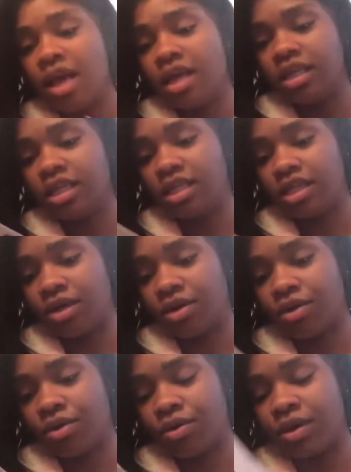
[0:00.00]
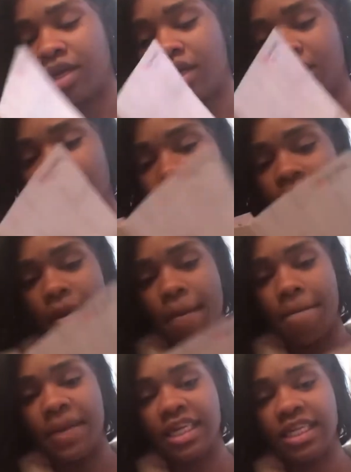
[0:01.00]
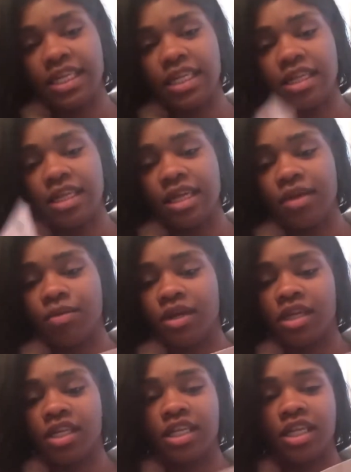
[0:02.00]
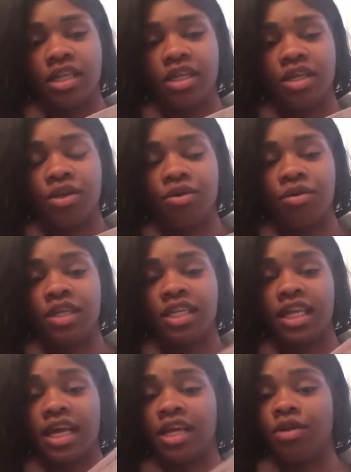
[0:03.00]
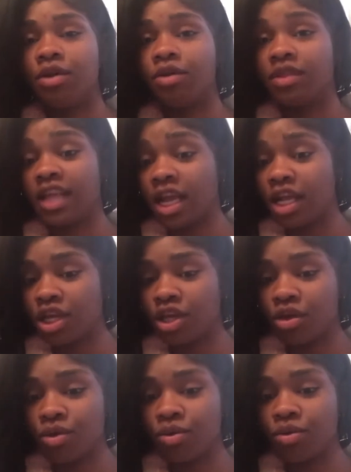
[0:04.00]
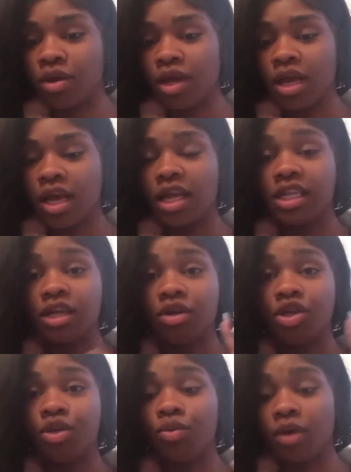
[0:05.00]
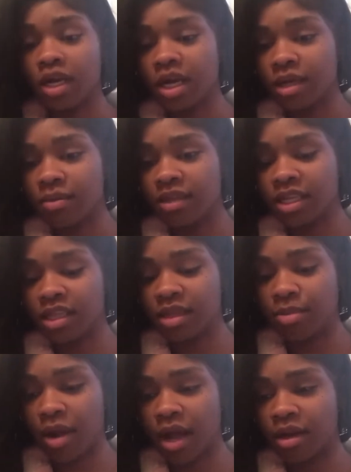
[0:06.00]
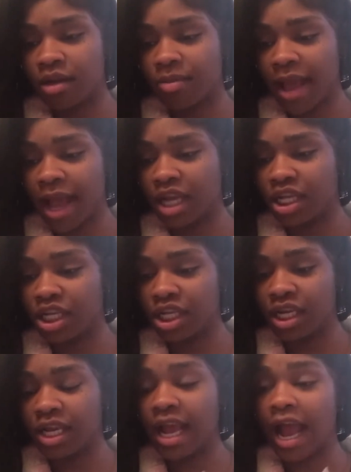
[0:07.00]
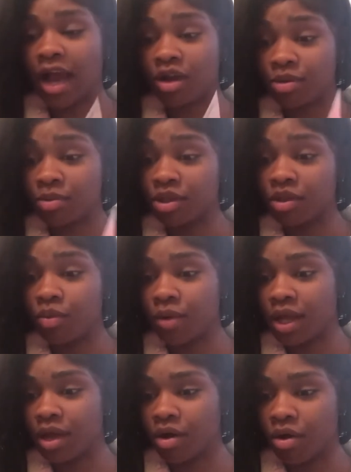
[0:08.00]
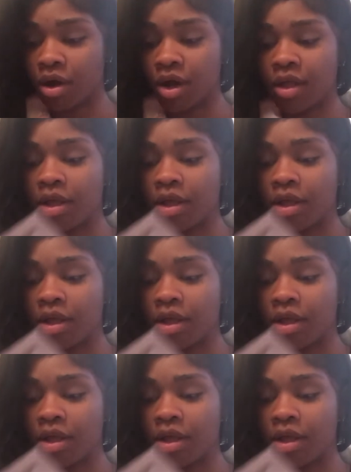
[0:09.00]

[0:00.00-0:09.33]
So basically what it's telling you is like, you know, thank you. It tells you what comes in the product packaging, how to put the wig on,